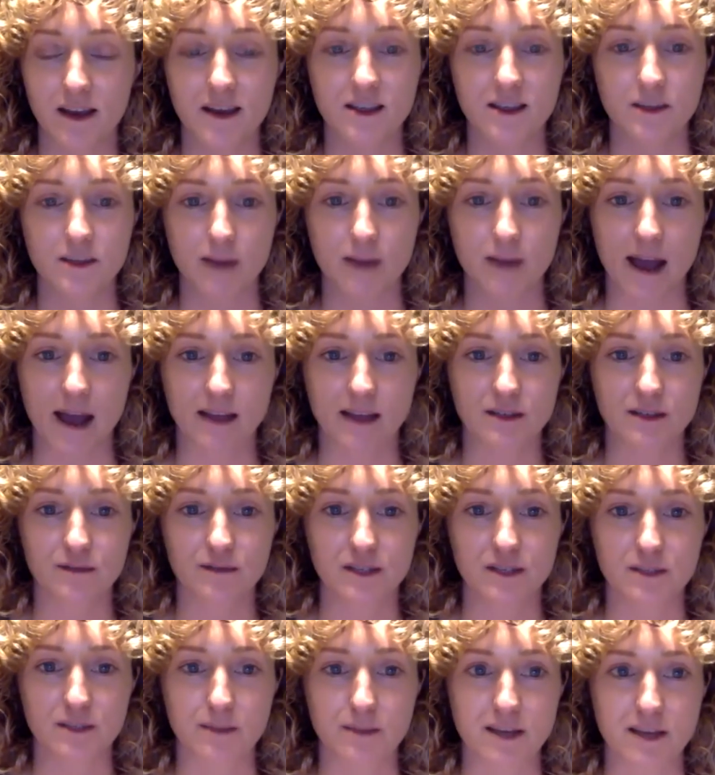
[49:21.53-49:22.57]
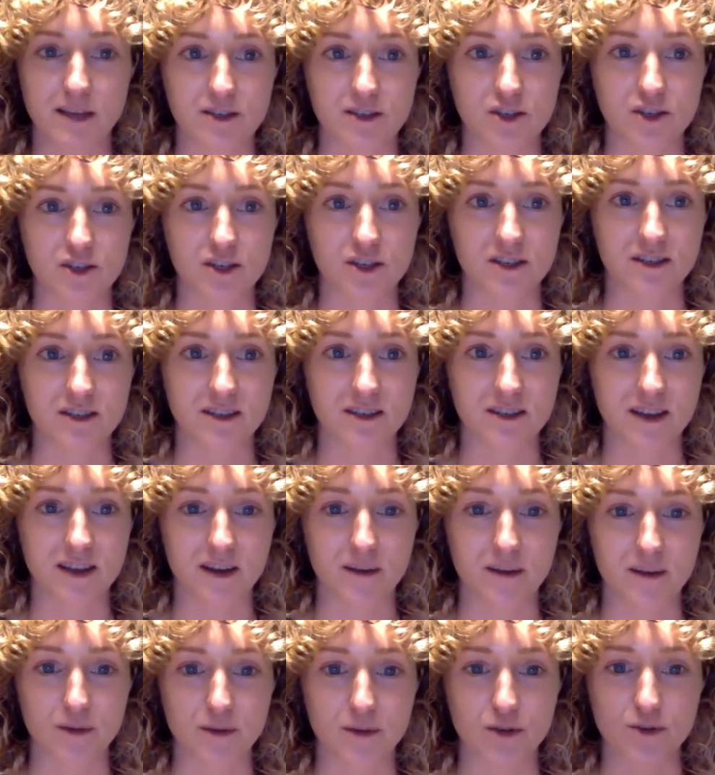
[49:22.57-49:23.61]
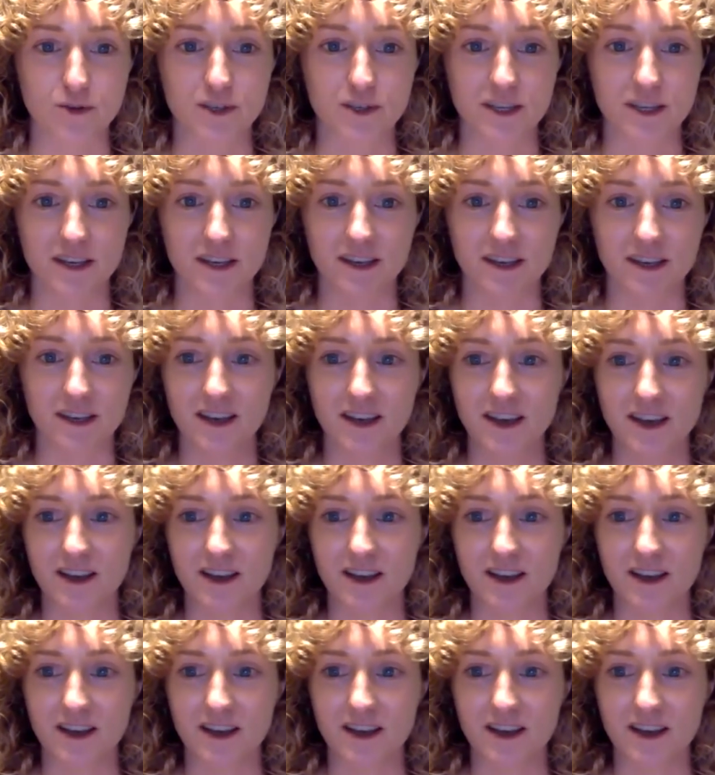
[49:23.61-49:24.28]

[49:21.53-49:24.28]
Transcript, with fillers: some activist messages um, using